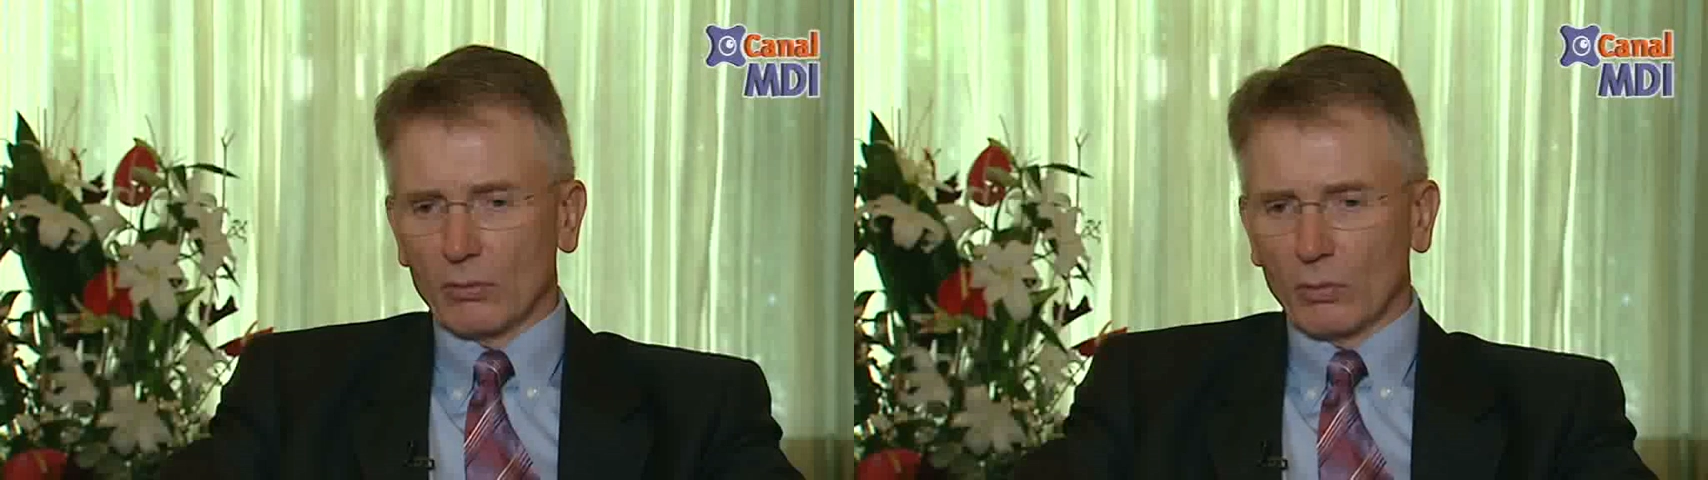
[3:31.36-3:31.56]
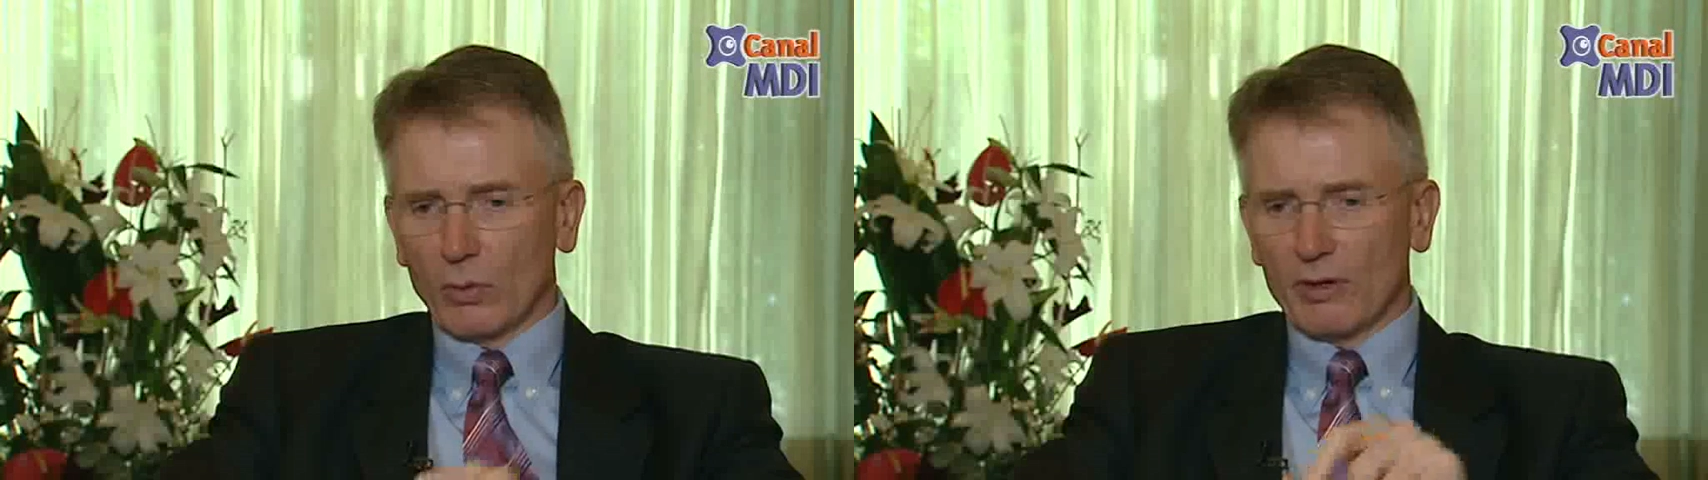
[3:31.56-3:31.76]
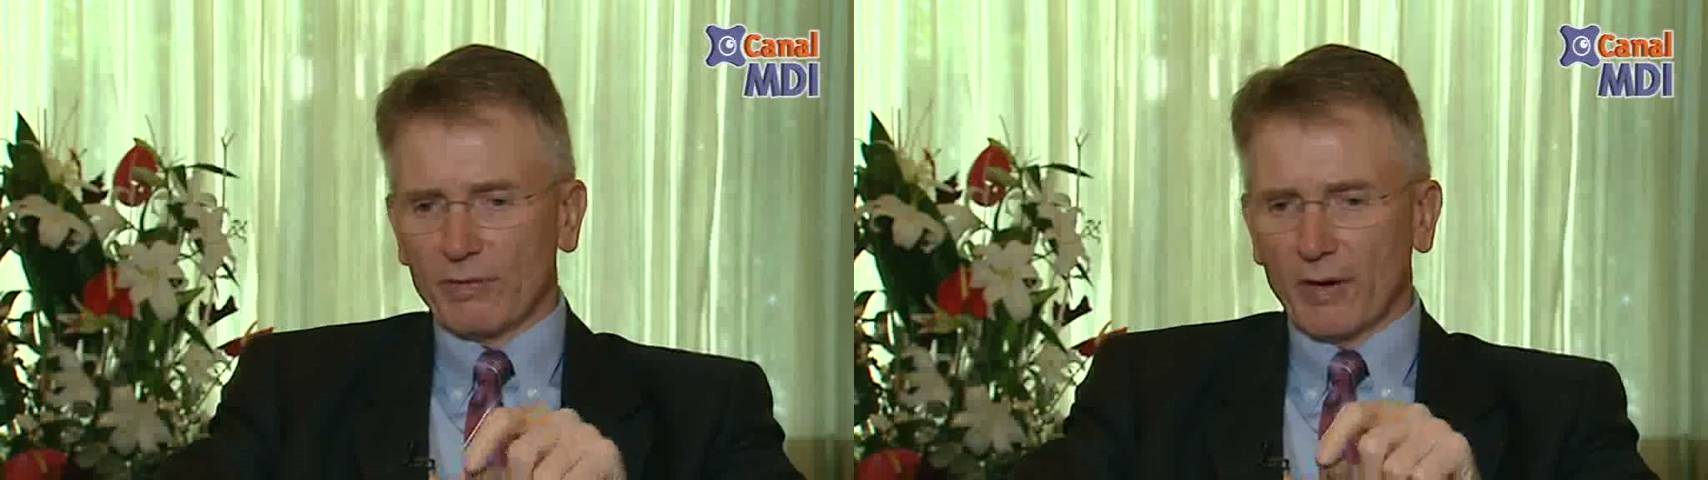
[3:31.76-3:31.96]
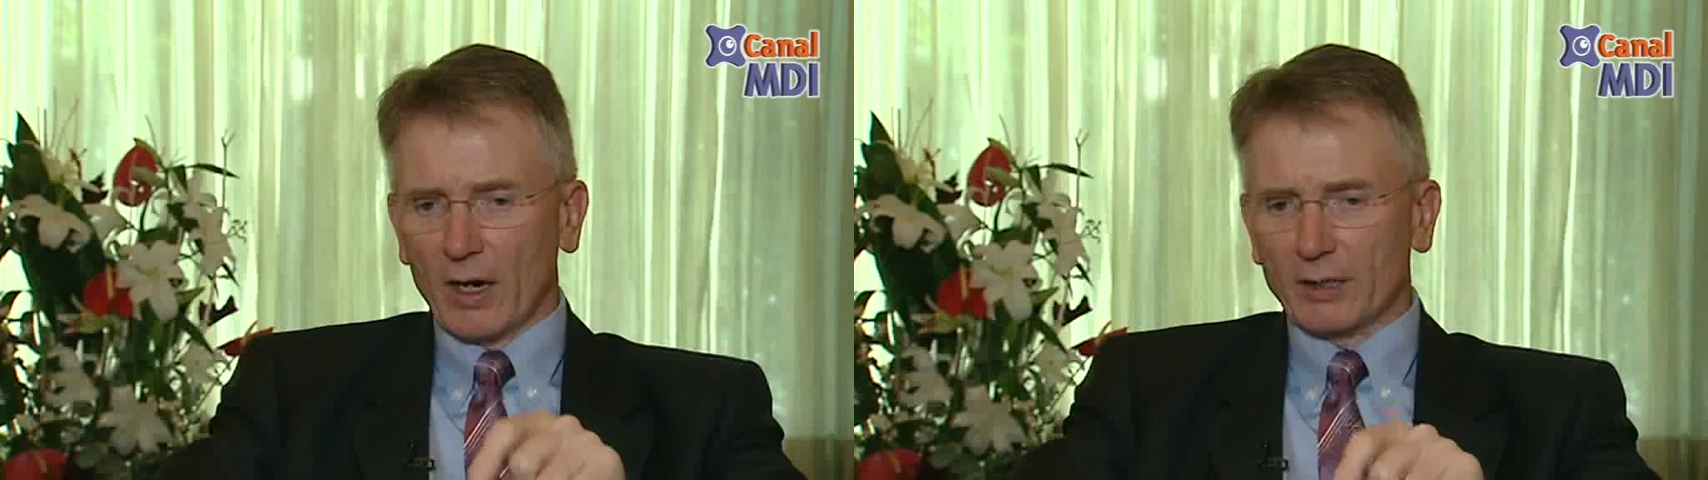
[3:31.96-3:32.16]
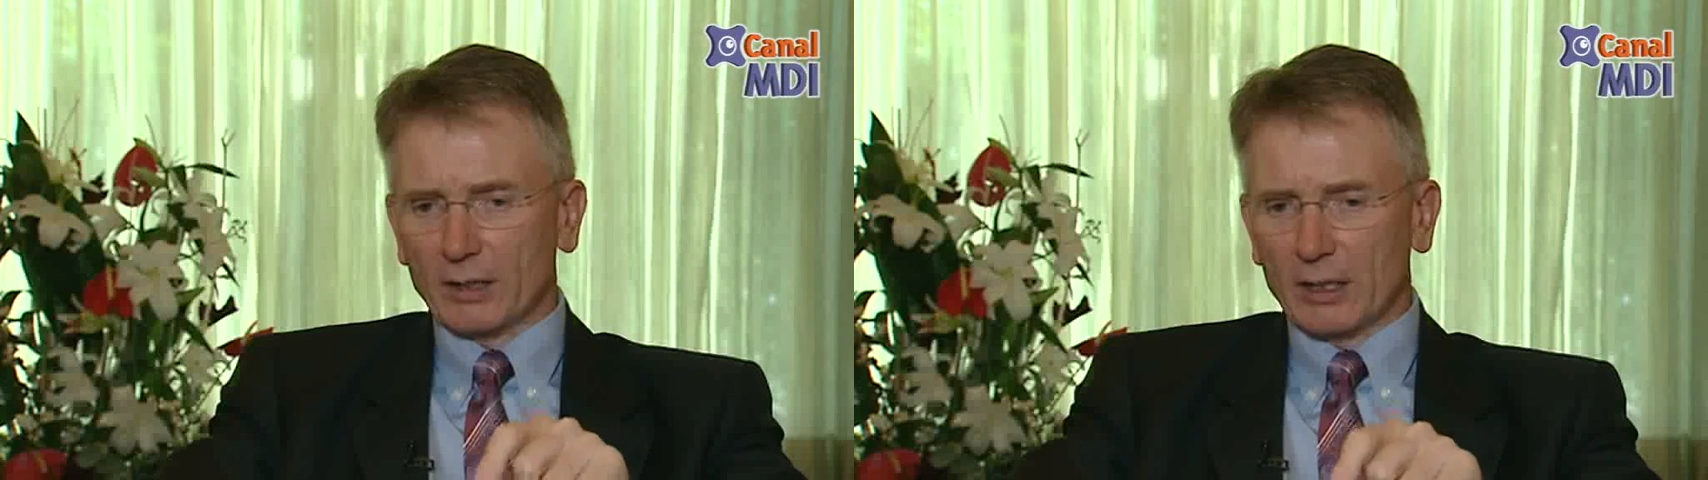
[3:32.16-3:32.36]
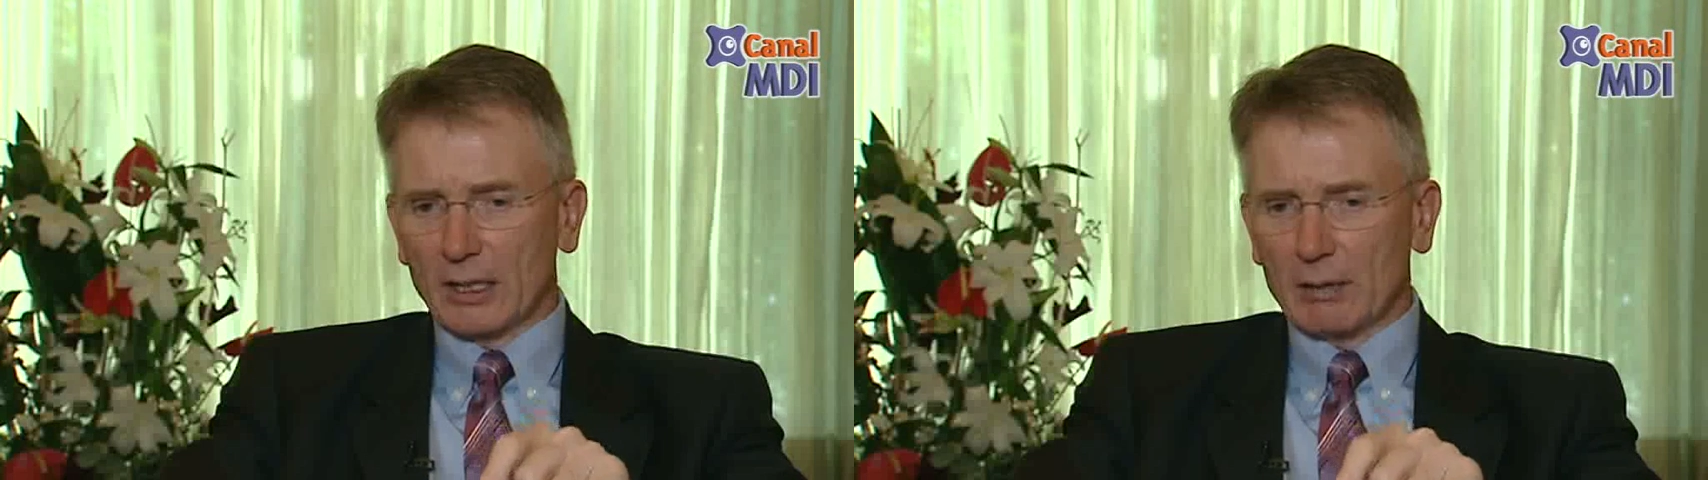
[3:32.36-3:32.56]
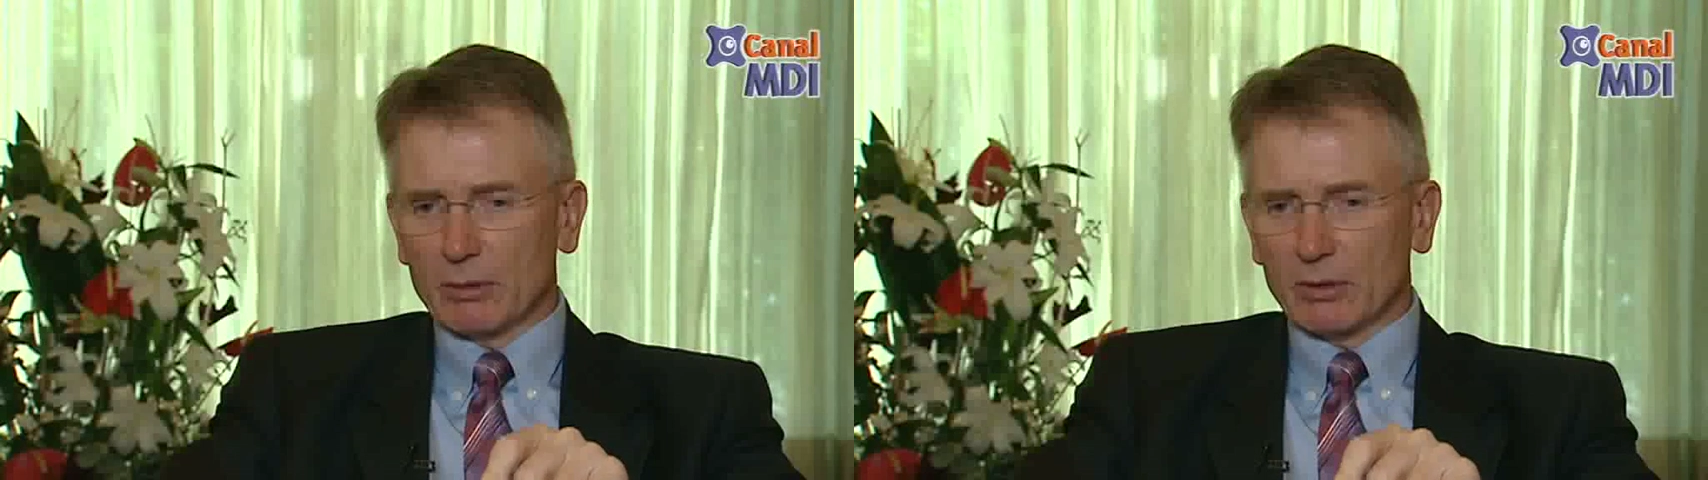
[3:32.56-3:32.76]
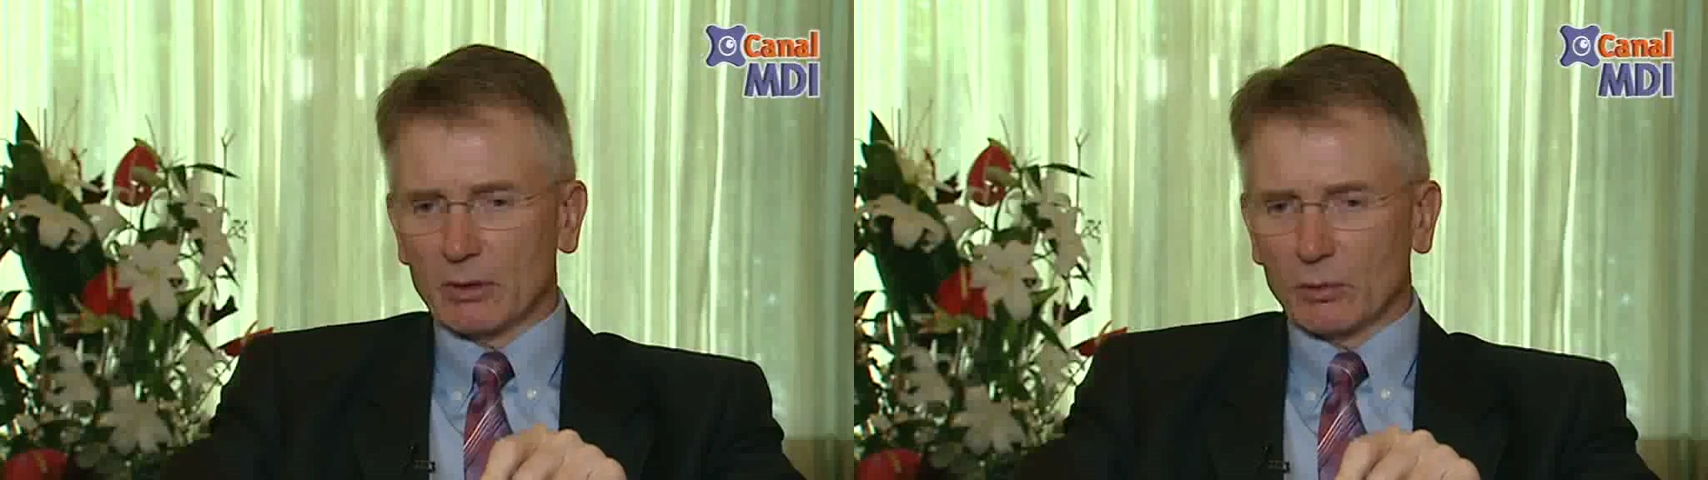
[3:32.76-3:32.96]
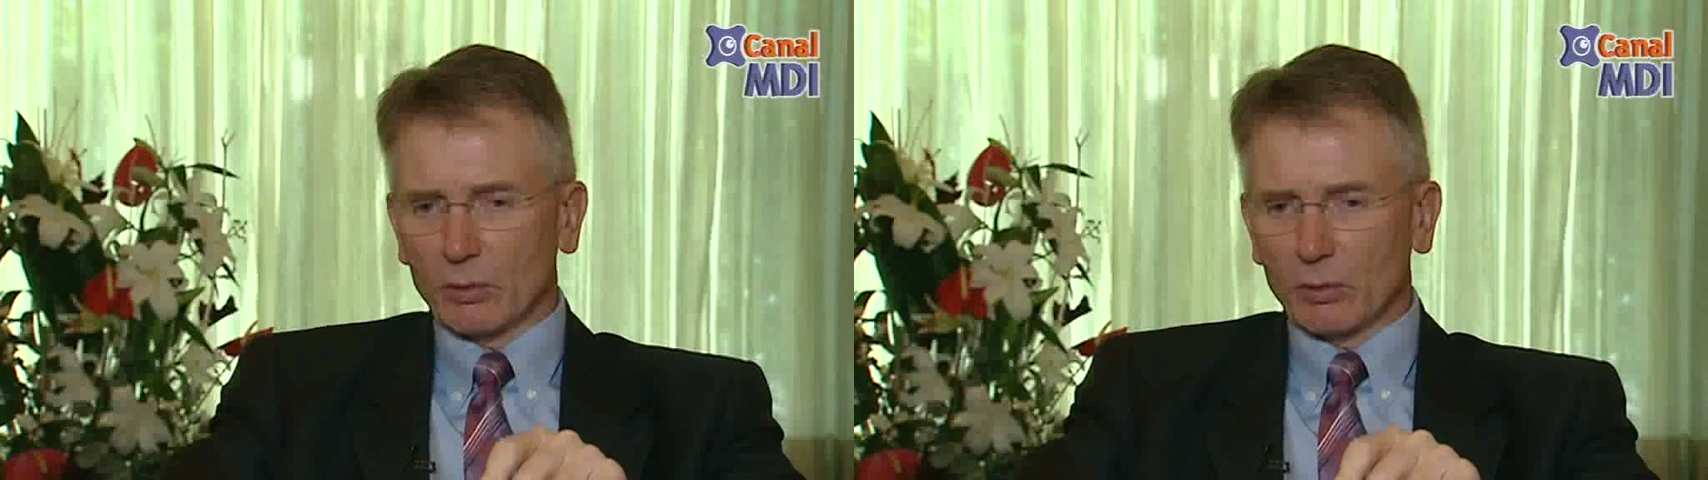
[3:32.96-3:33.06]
we find an inhibitor